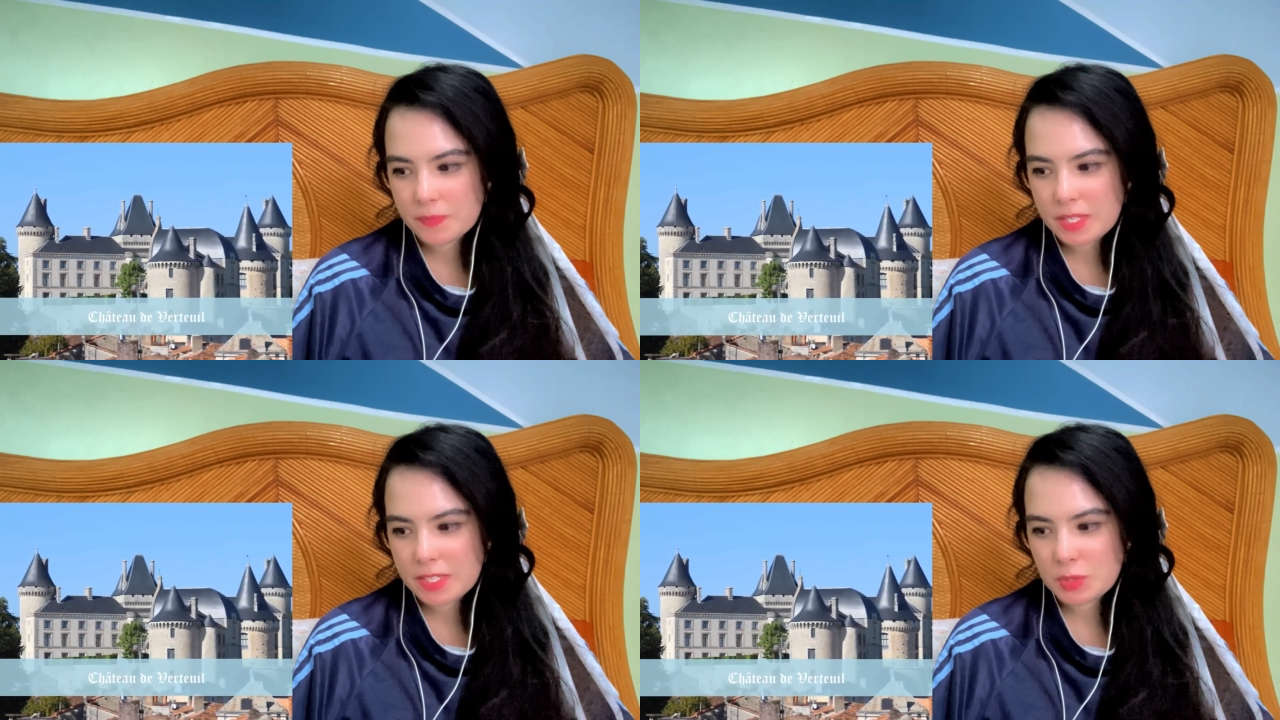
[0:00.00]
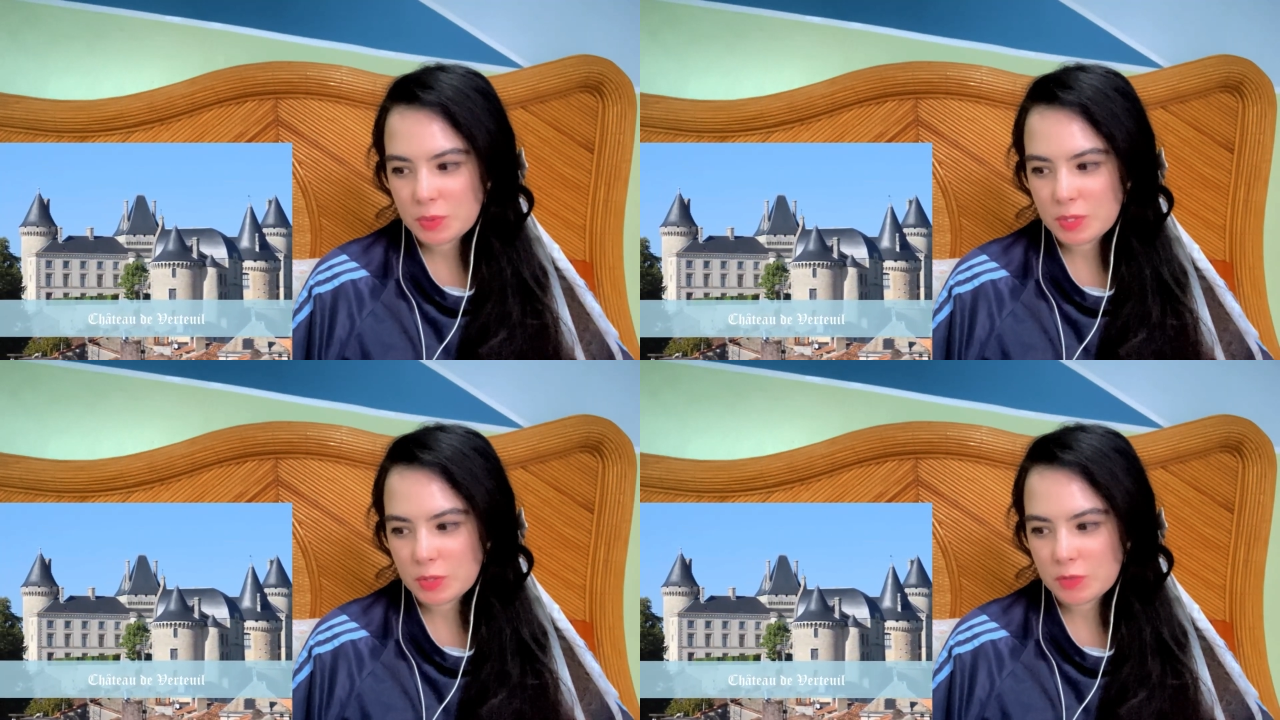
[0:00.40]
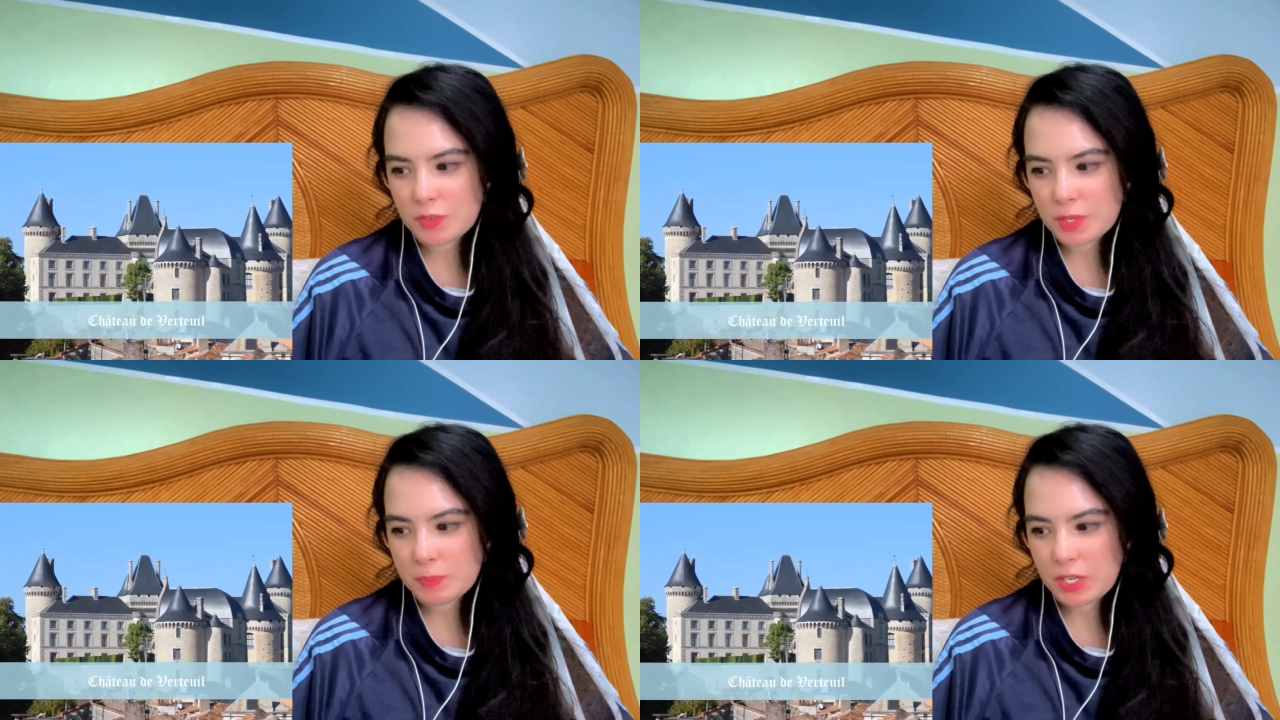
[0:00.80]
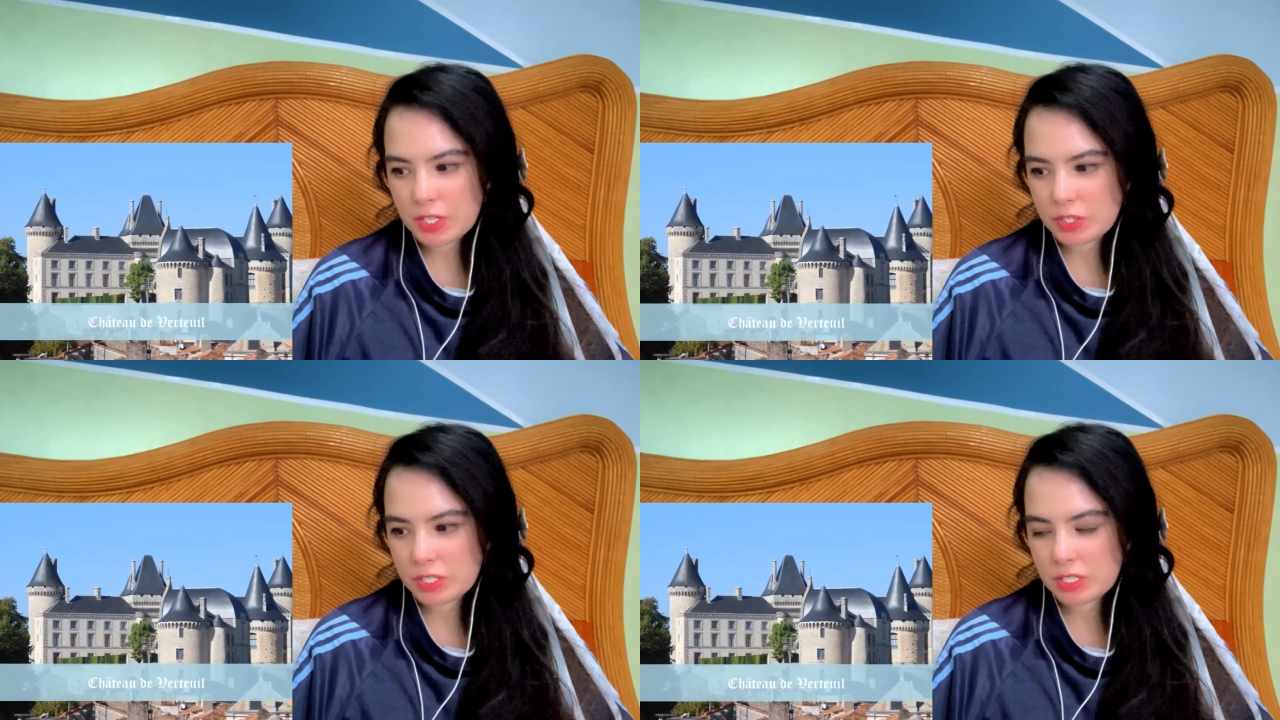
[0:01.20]
This one looks very
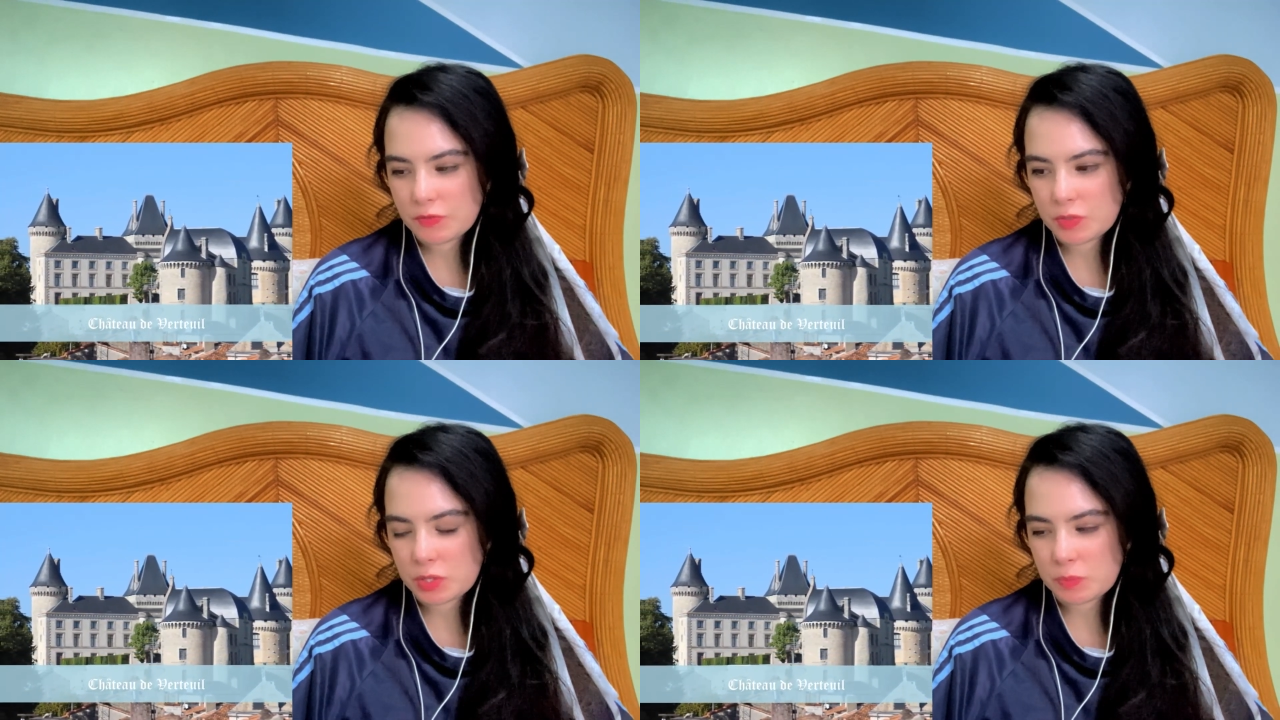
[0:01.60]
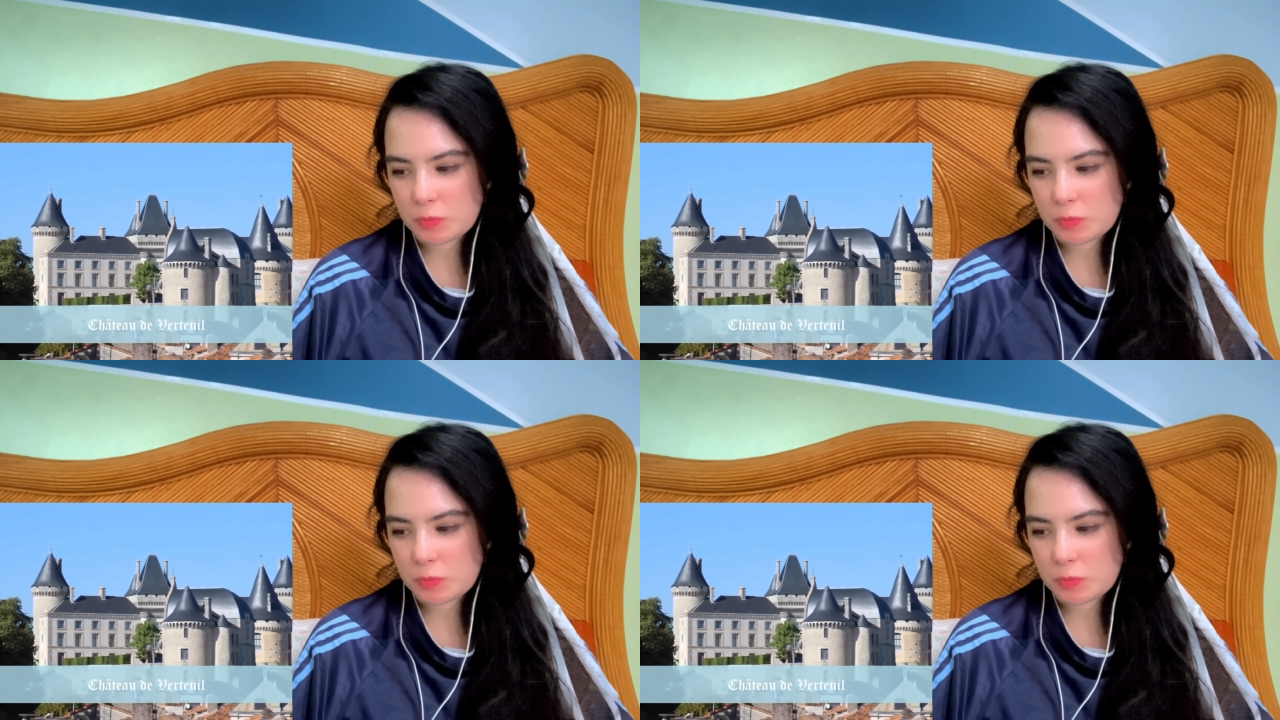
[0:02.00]
modern for some